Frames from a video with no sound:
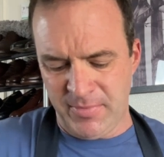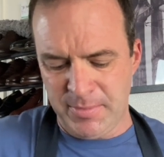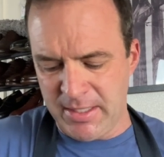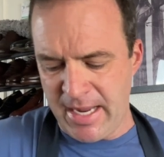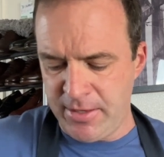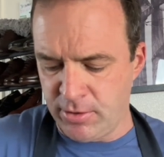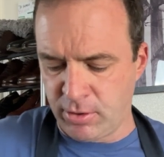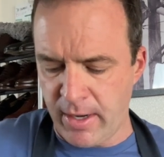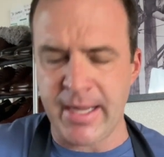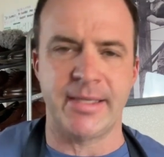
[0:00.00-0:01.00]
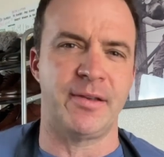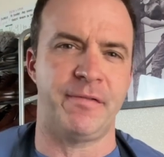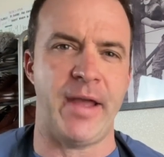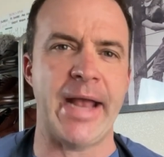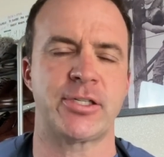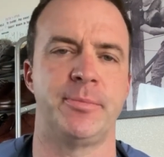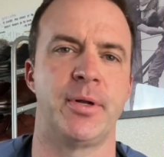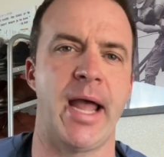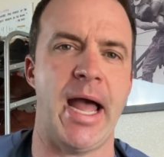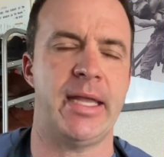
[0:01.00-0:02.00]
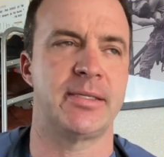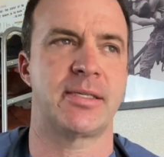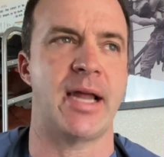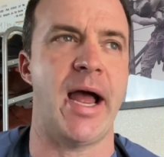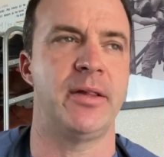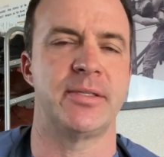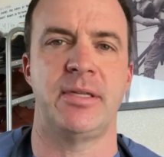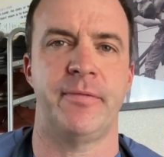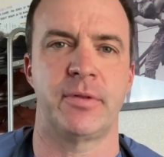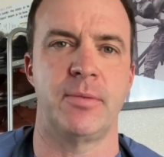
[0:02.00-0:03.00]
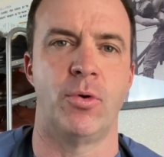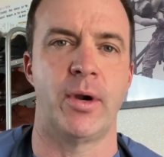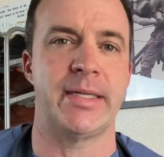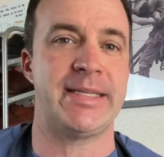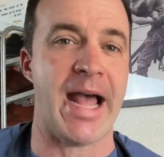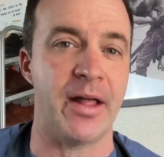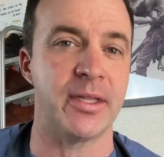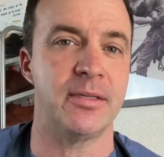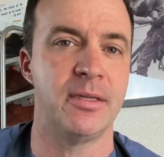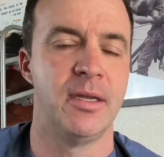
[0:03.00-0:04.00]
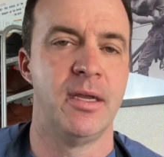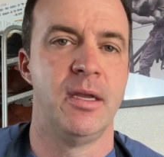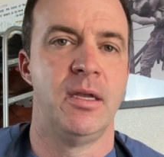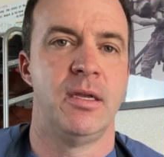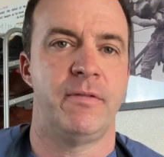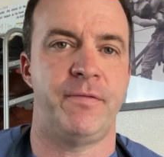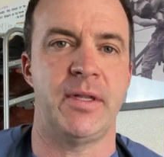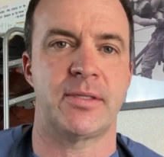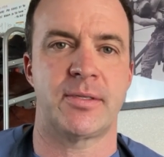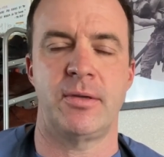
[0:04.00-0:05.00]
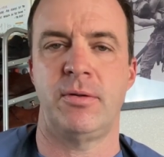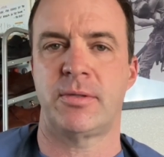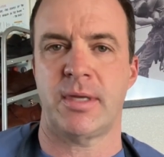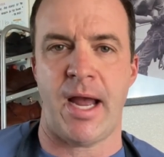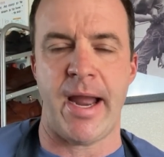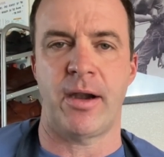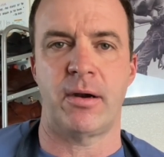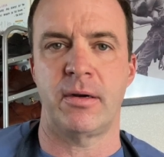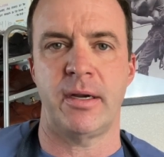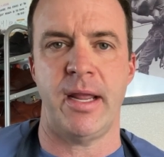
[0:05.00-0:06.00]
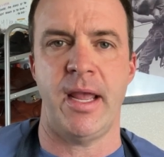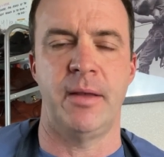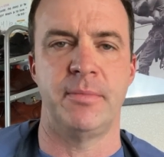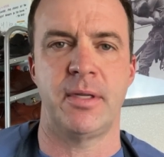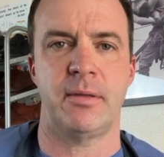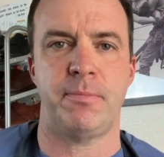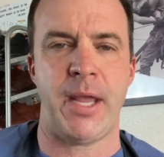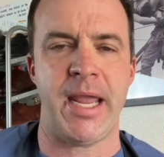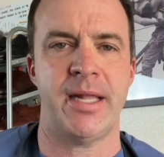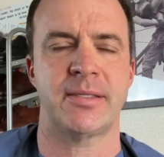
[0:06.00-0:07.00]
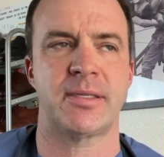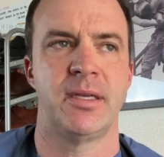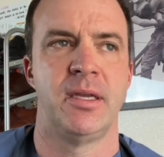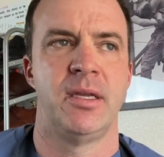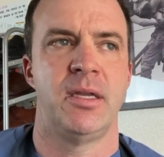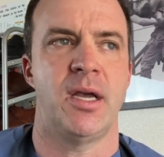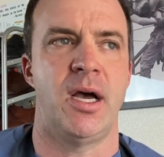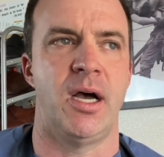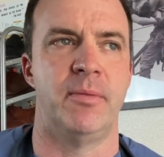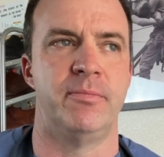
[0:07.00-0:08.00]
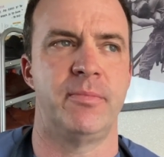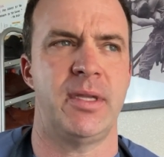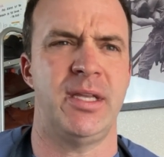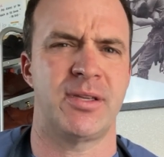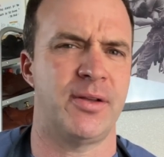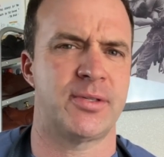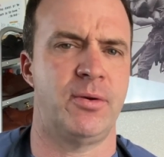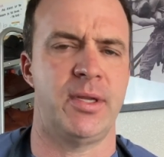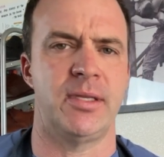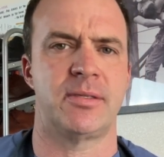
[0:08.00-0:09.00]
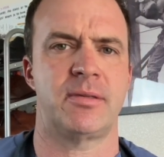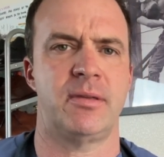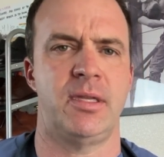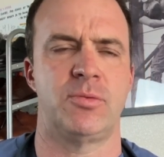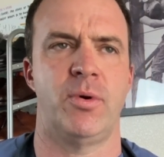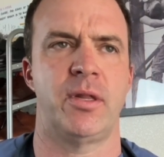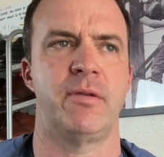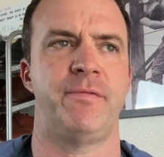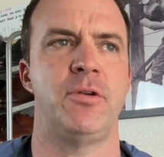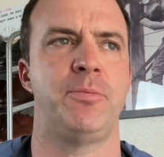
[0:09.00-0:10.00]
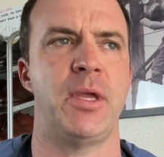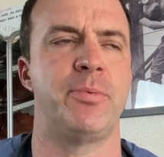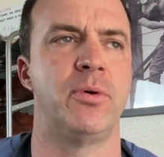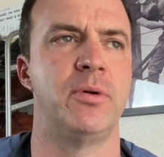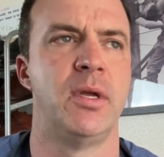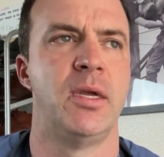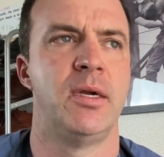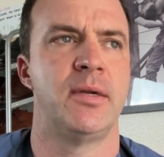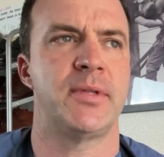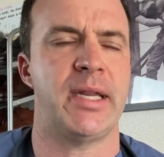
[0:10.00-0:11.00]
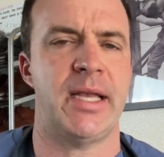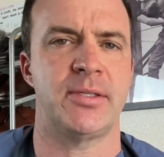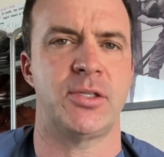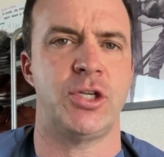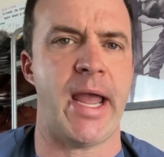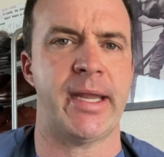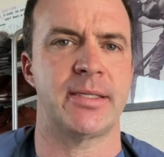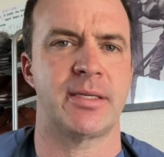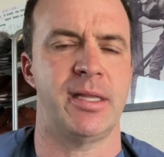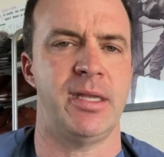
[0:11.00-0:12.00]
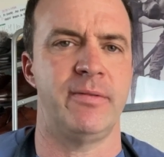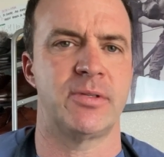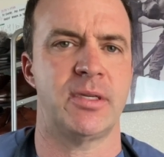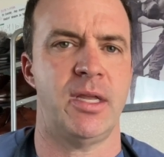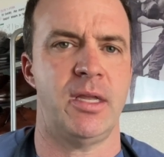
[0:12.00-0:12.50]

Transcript: Daniel Craig is a fashionable guy. His style is definitely more Italian. Fit suits, higher hemmed pants. He's also he's one of the few people that has his jacket sleeves